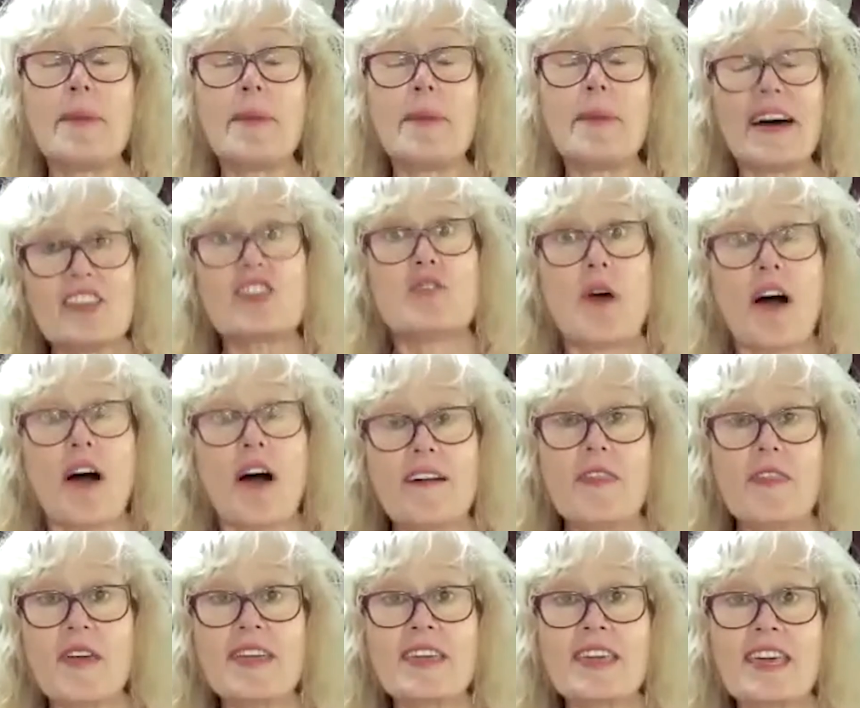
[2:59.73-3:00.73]
But you
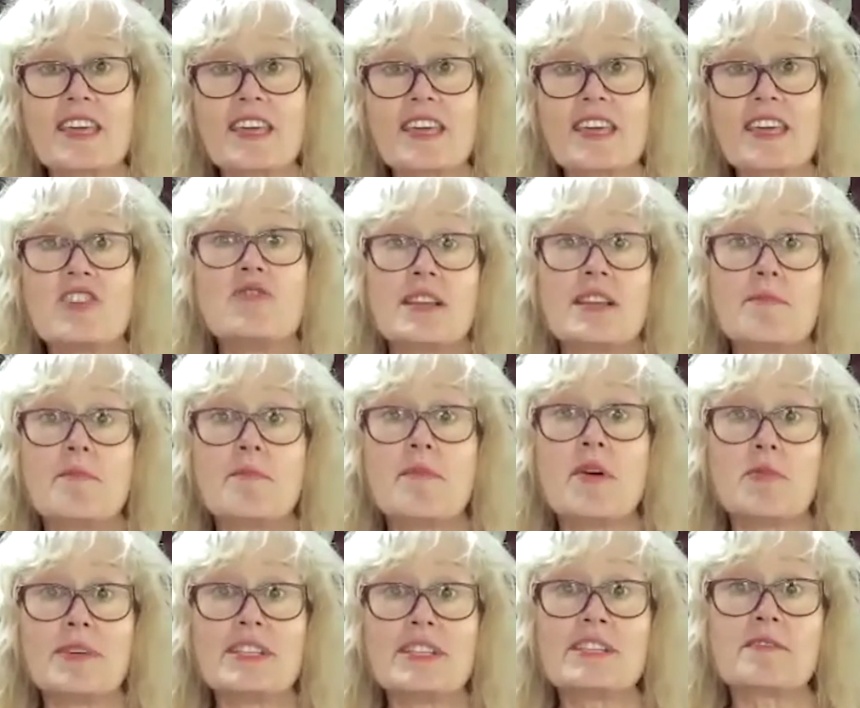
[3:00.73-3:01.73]
are thinking you need
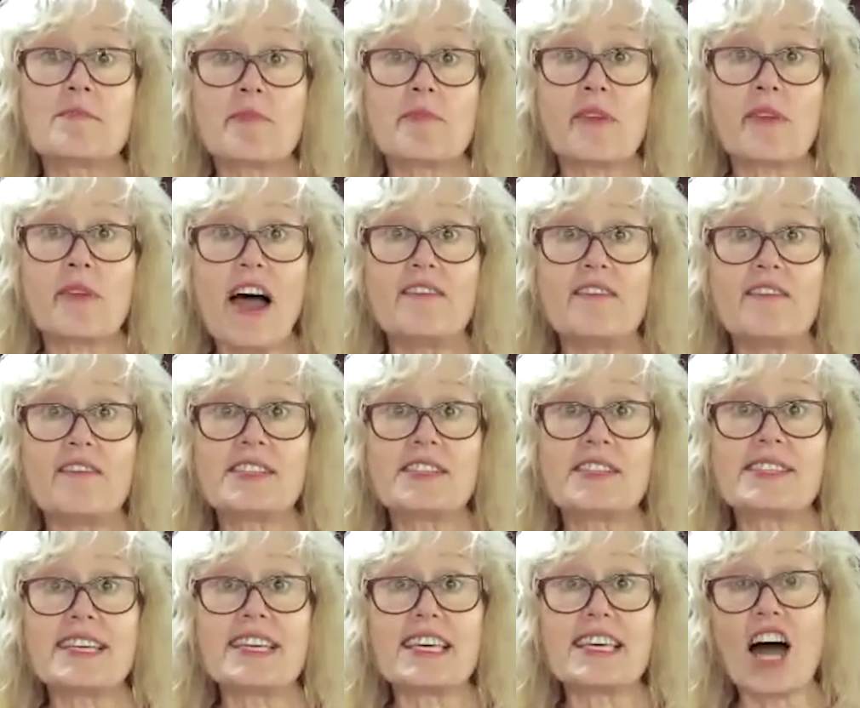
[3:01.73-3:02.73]
moments of
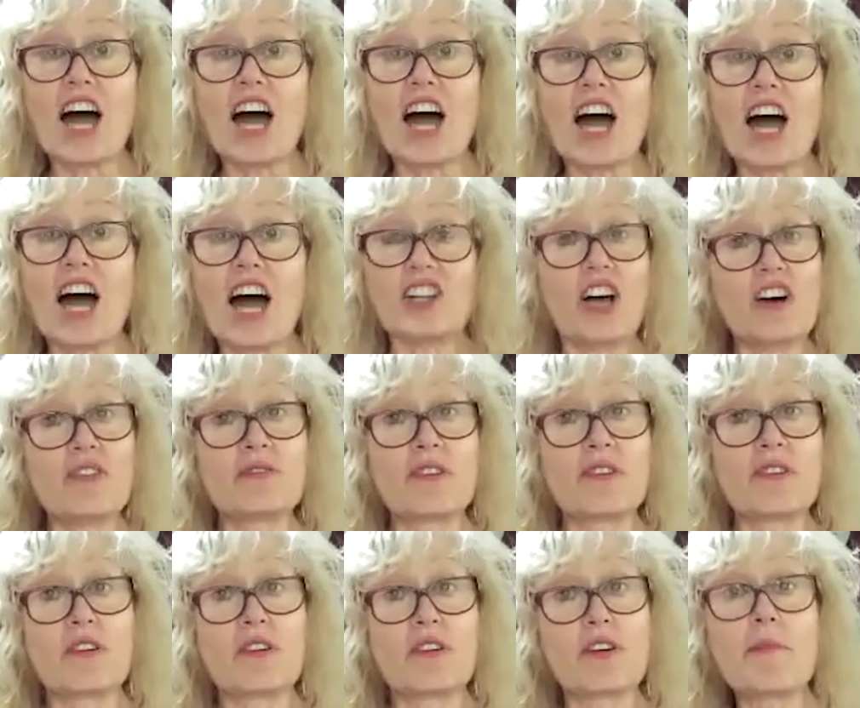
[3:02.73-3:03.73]
privacy
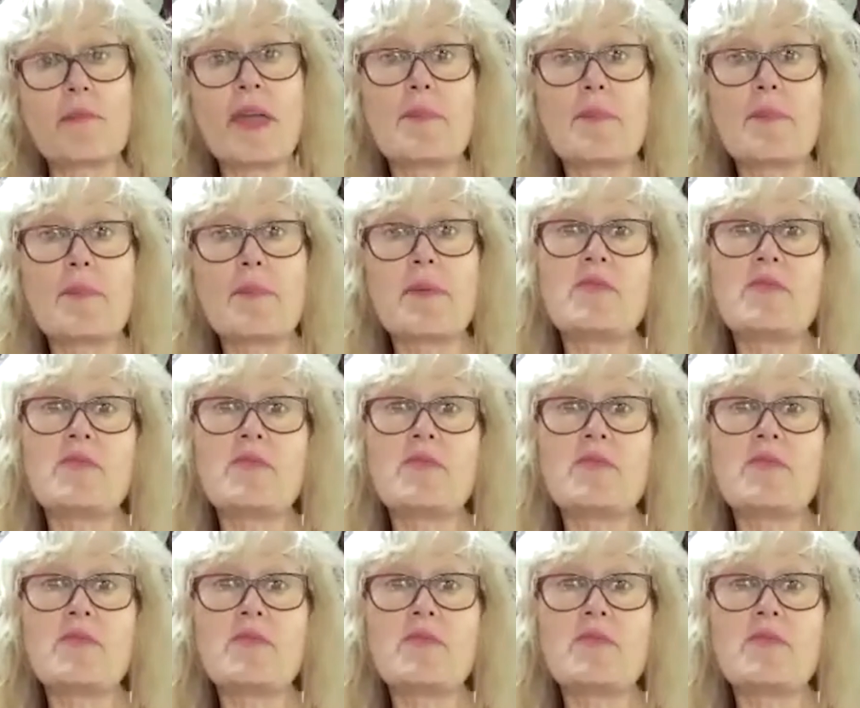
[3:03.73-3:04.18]
alone or